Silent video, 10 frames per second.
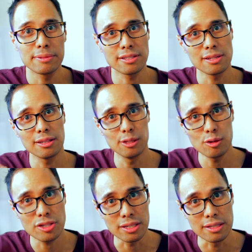the
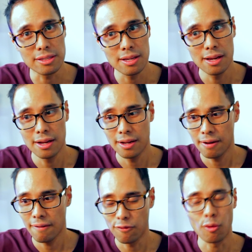solutions
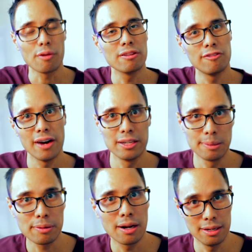for the
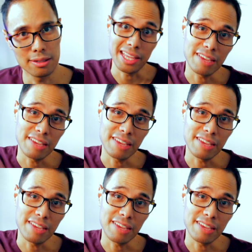final product.